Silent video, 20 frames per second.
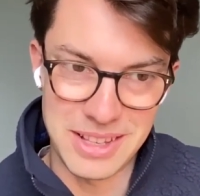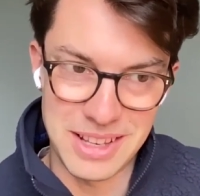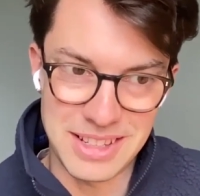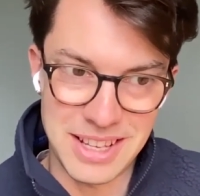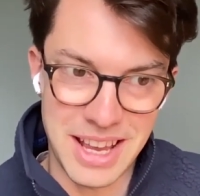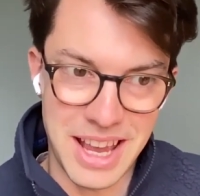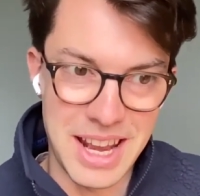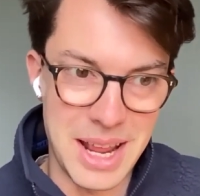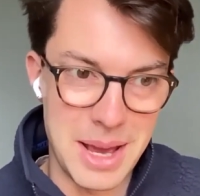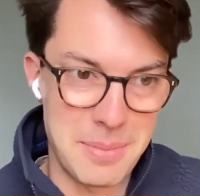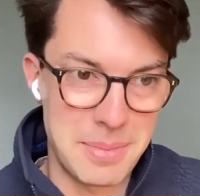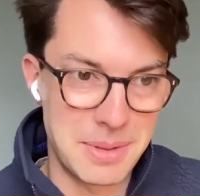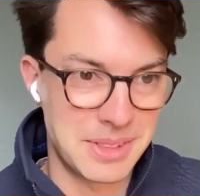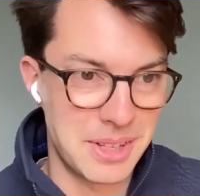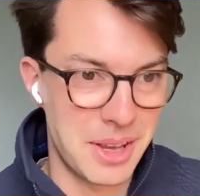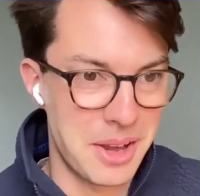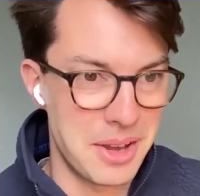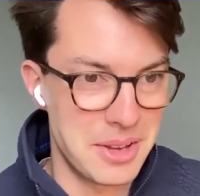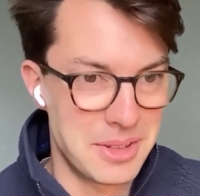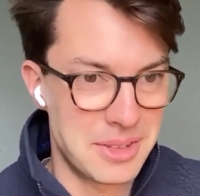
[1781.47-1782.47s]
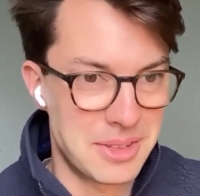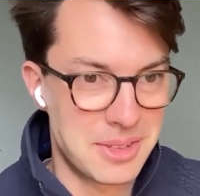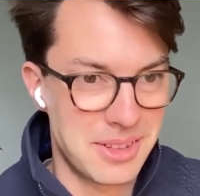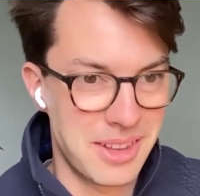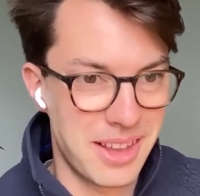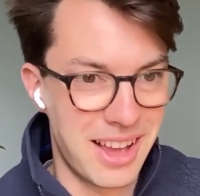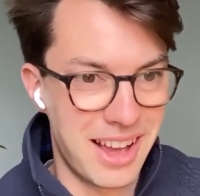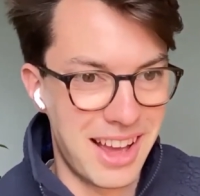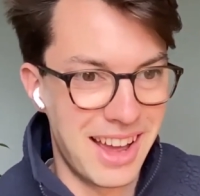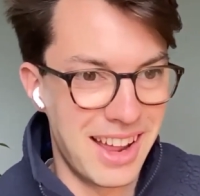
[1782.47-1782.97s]
10 episodes
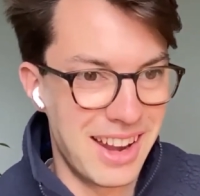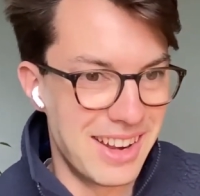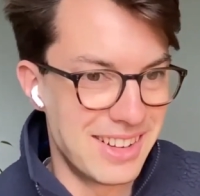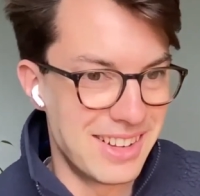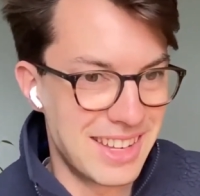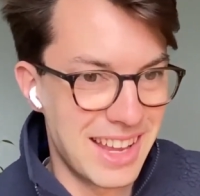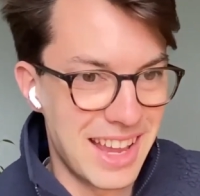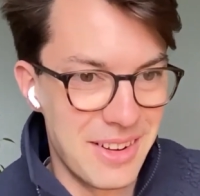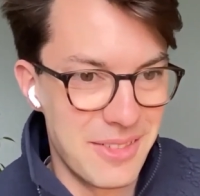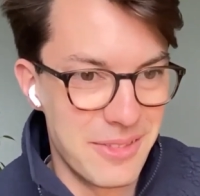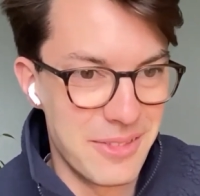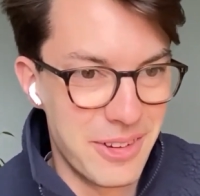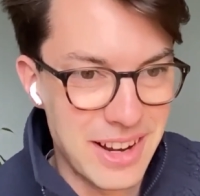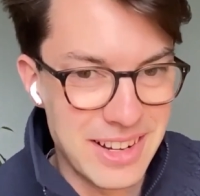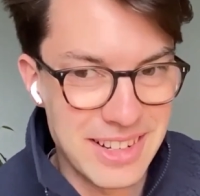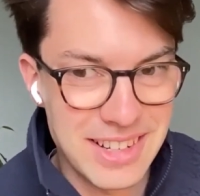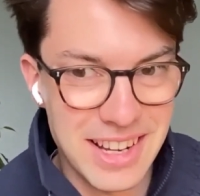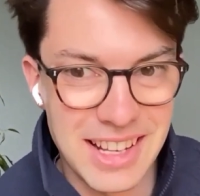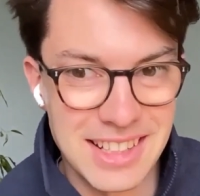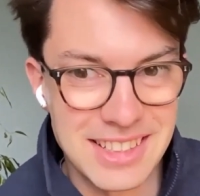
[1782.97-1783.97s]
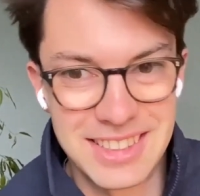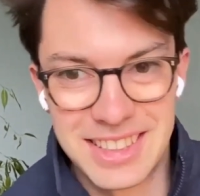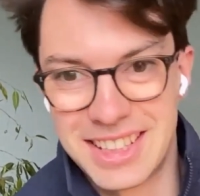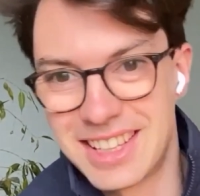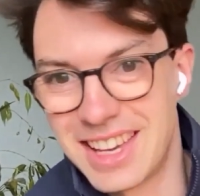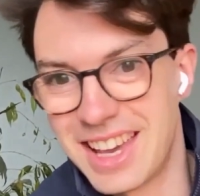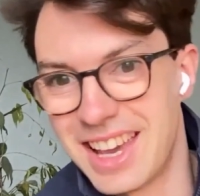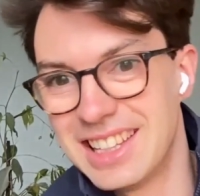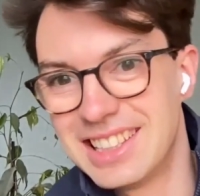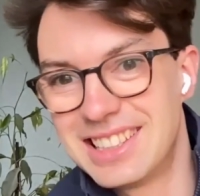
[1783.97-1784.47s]
and 10 fantastic
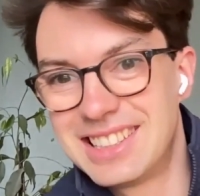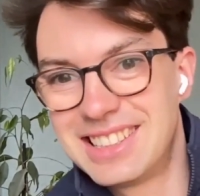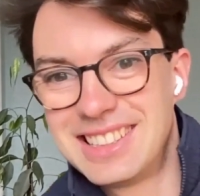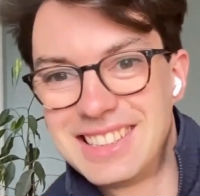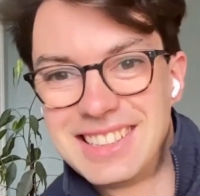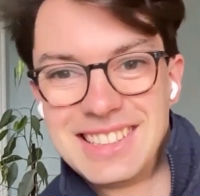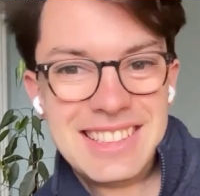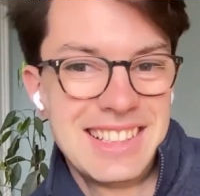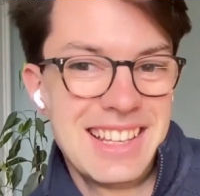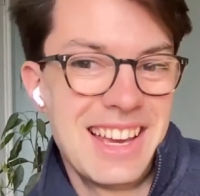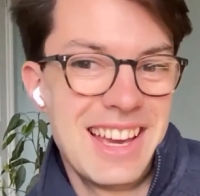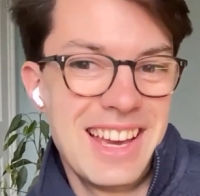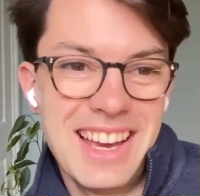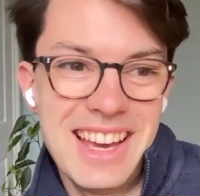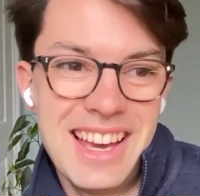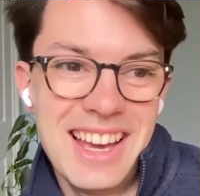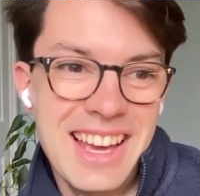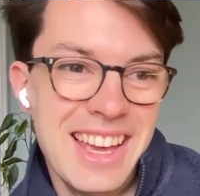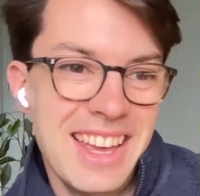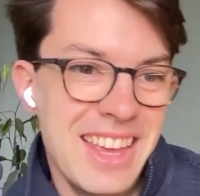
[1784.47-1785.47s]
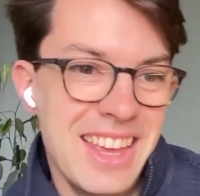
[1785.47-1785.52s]
guests. I